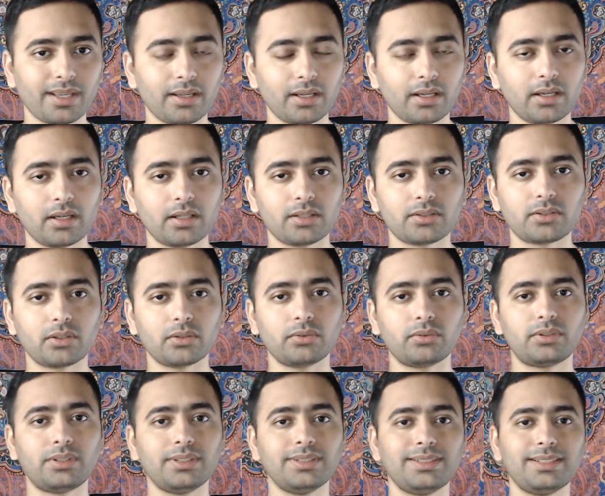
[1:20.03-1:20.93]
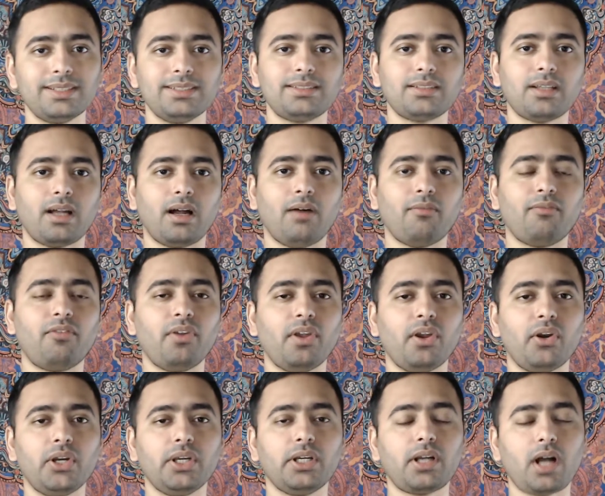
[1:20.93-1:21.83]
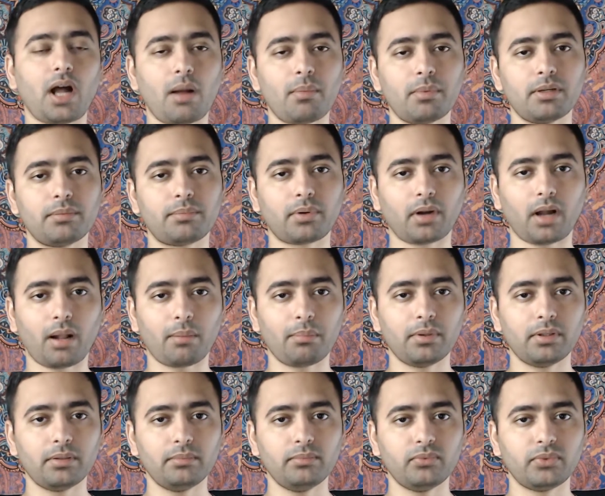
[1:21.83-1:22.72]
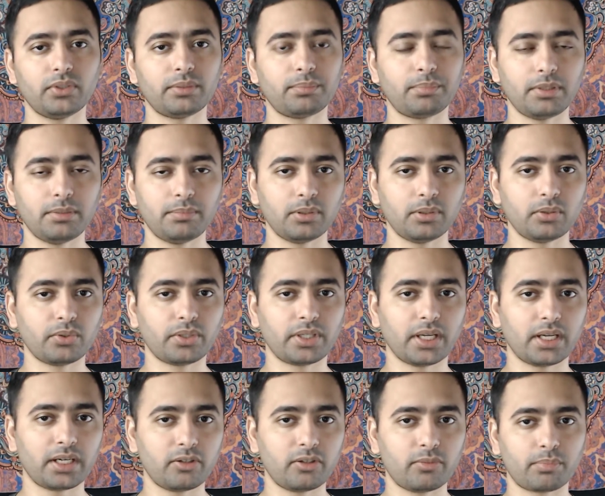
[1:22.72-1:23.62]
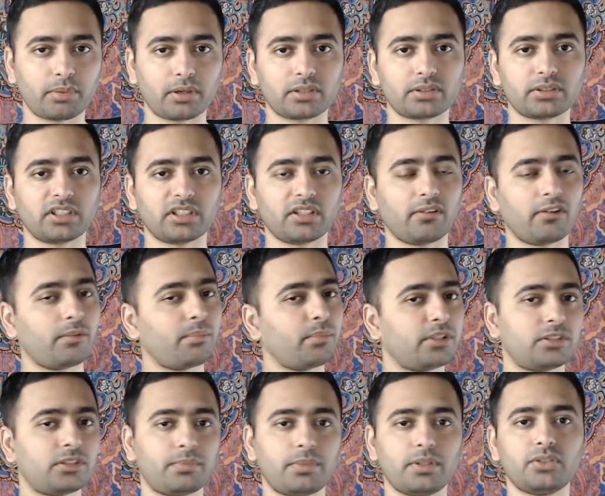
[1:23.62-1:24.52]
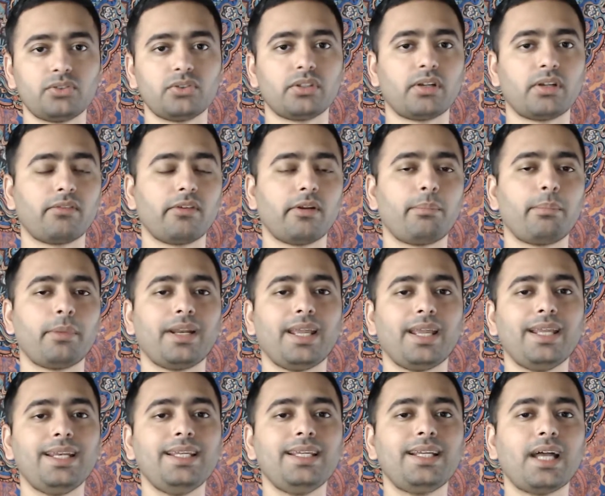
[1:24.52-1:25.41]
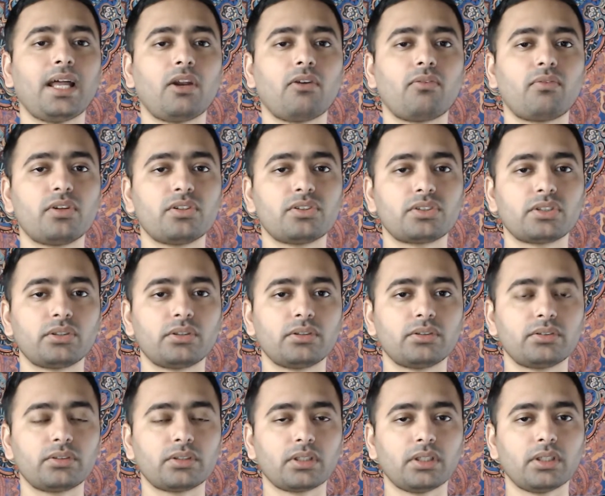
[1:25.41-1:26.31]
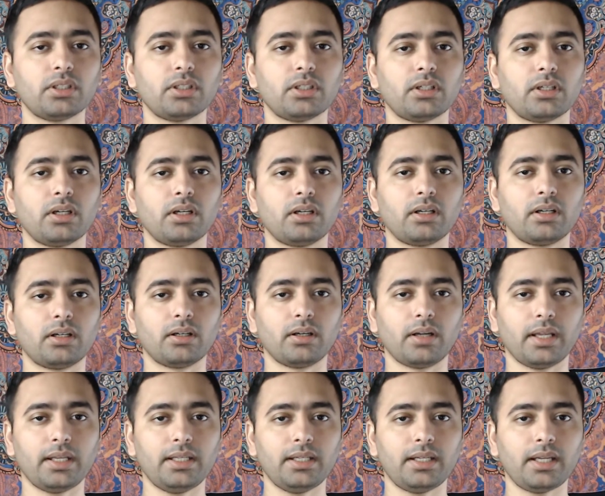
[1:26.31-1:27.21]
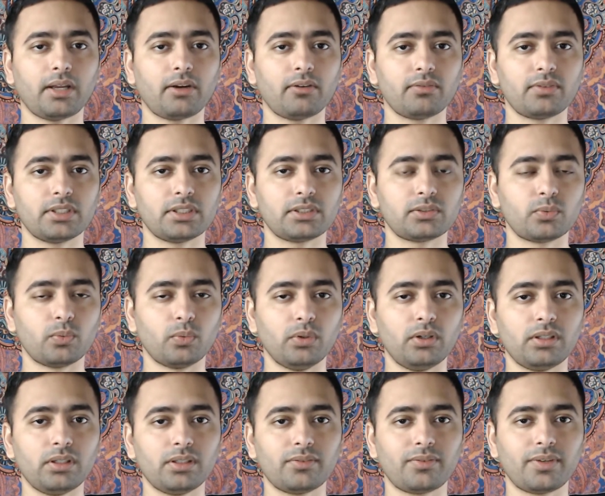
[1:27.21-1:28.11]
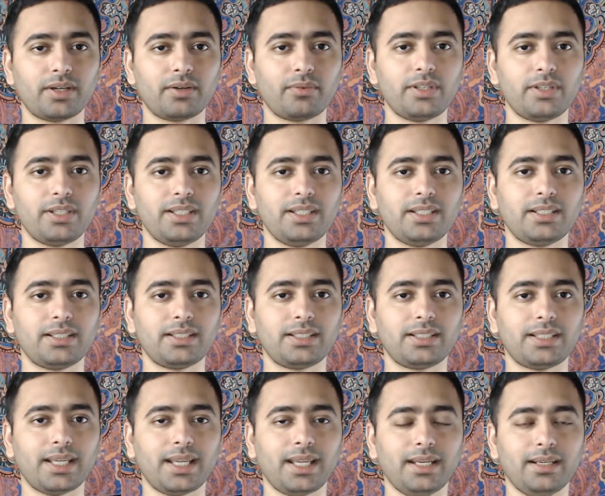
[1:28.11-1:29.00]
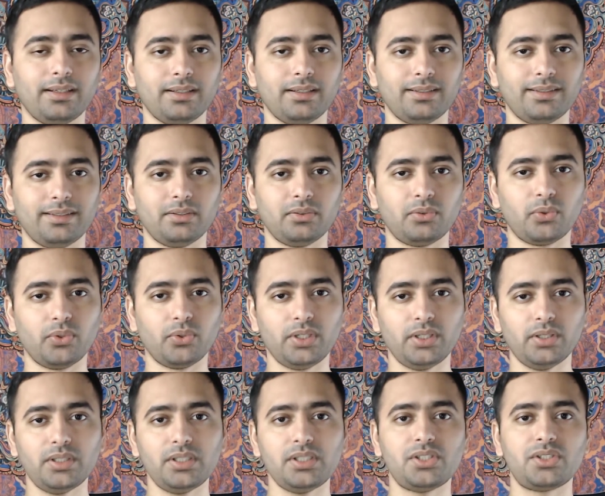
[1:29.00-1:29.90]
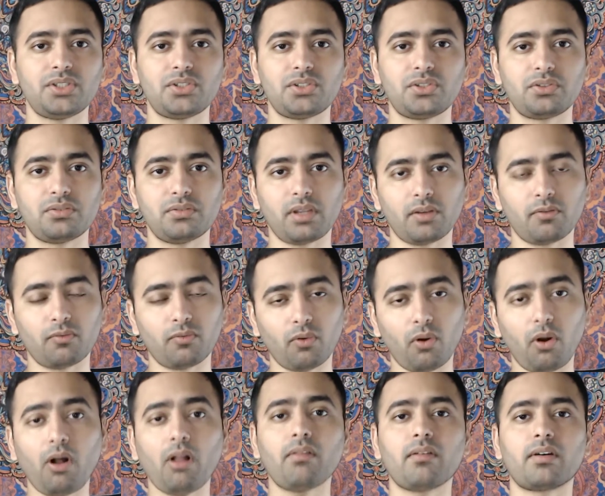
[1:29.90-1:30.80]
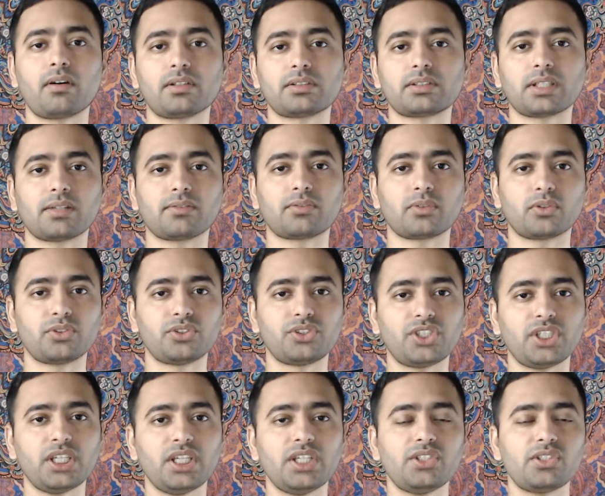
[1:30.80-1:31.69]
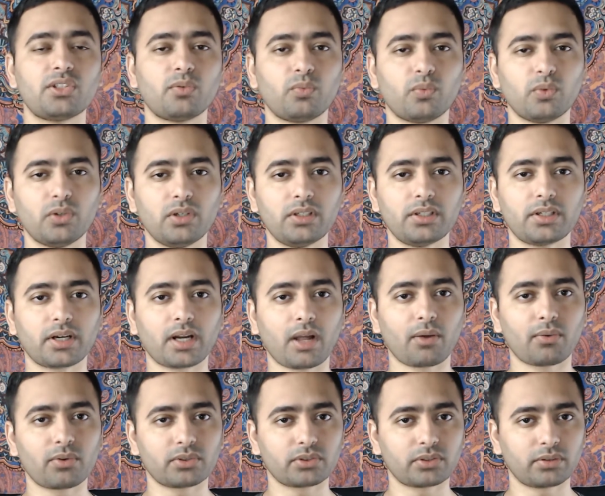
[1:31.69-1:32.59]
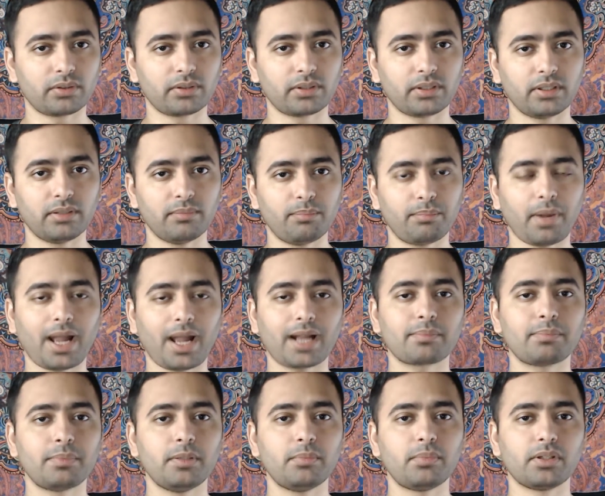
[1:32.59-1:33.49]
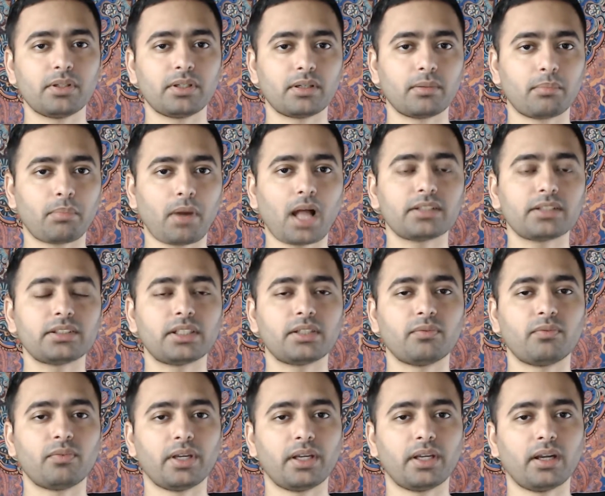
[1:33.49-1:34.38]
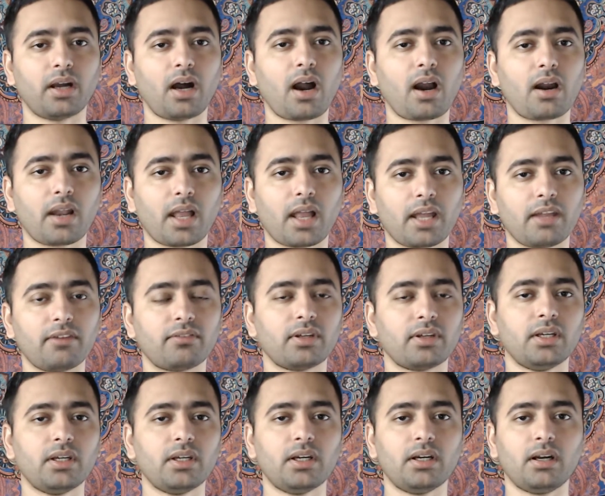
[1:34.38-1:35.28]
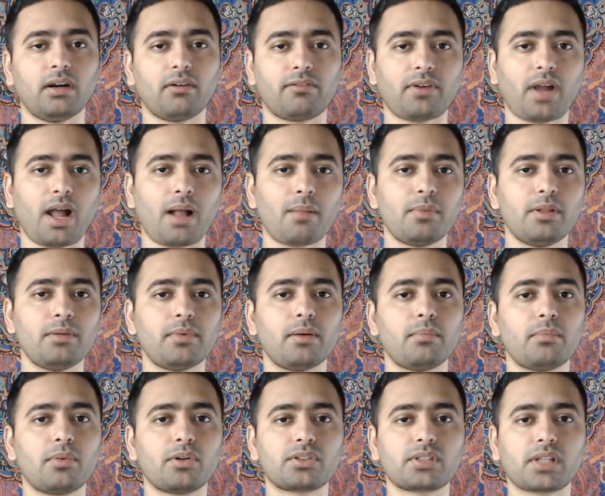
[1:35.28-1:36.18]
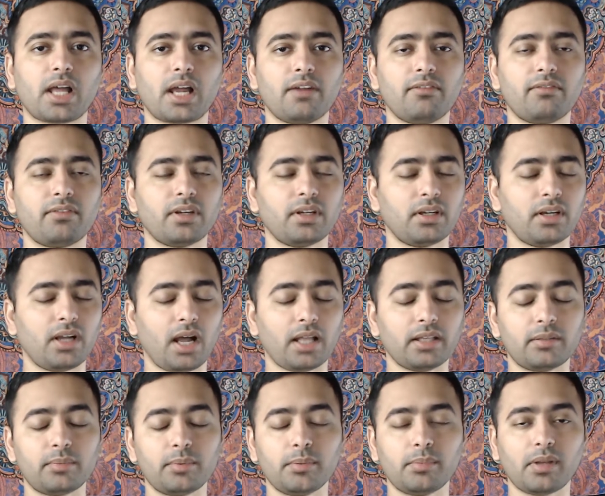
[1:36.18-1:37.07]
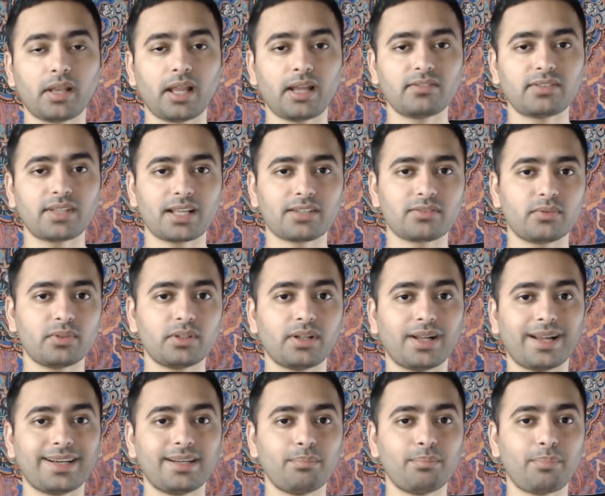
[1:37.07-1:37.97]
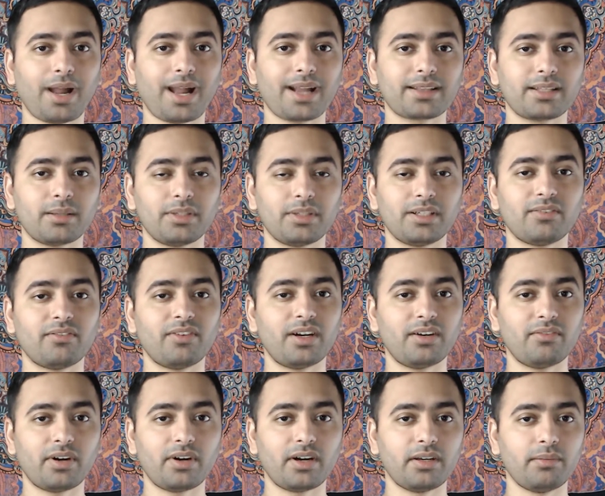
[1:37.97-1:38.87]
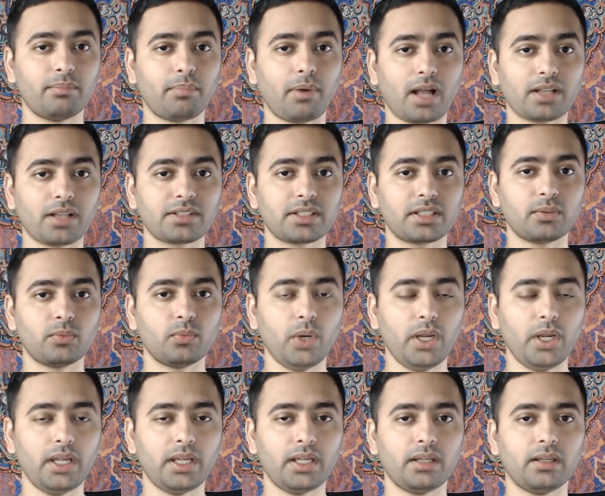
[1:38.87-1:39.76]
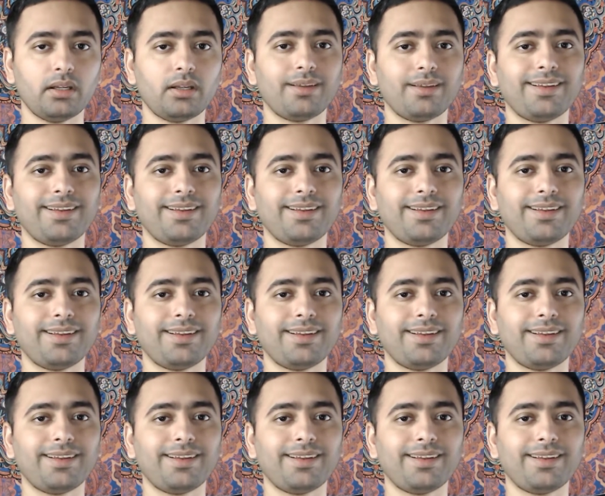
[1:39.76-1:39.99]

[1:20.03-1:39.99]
So this is a very common problem with people who get into personal development, spiritual development, any kind of result, any kind of this world where we can really evolve ourselves or change the world around us or impact people in a positive way, our life, our family members' life, other people's lives as well, and impact them in a very, very positive way.